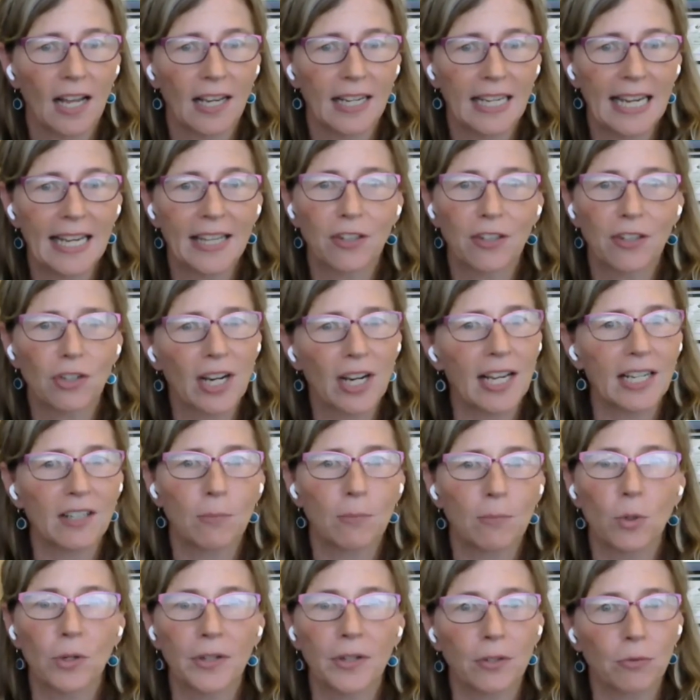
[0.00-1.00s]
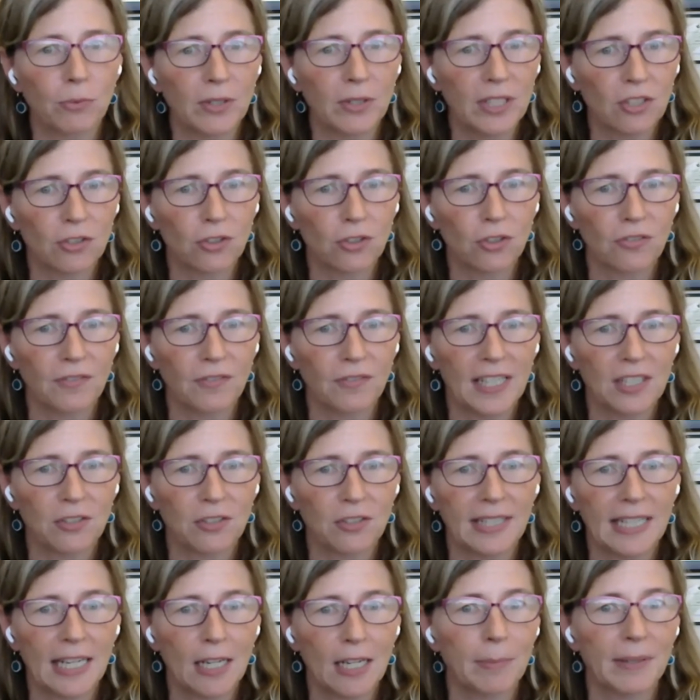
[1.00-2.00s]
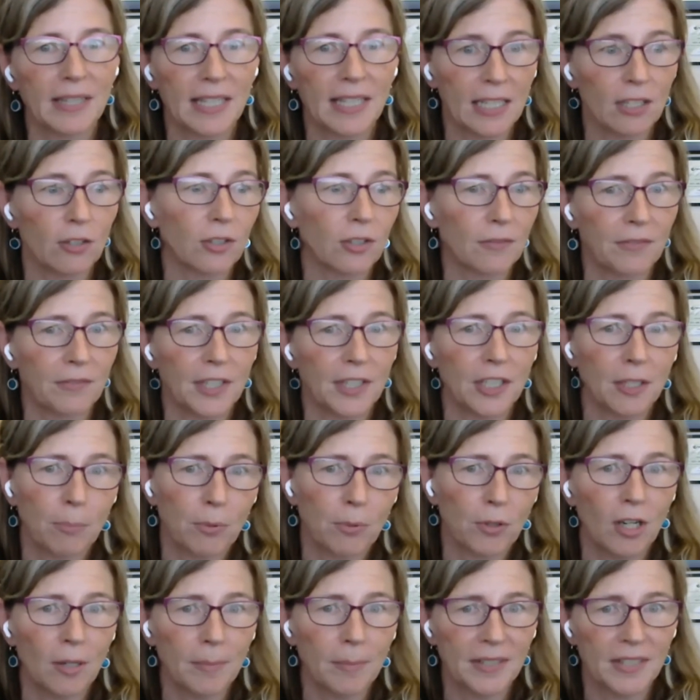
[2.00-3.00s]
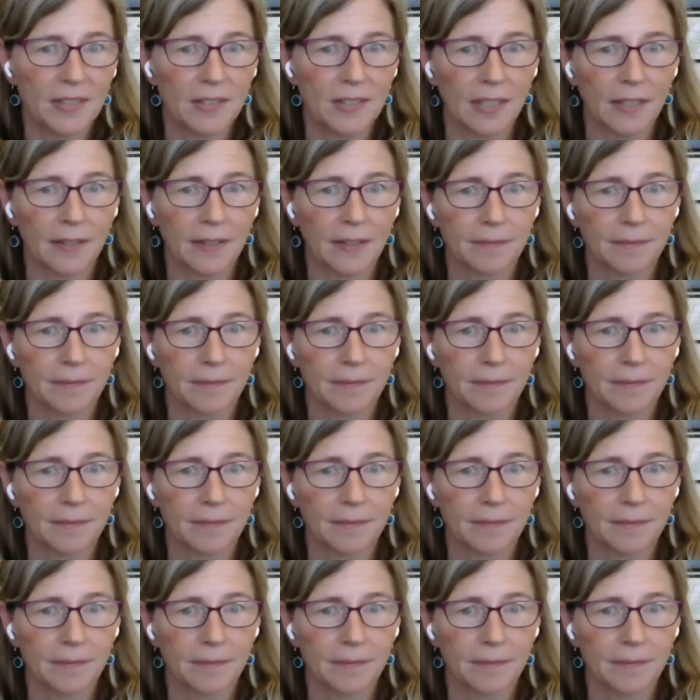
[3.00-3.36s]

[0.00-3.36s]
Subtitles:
Again, they're kind of more in the research phase right now, but they look very promising.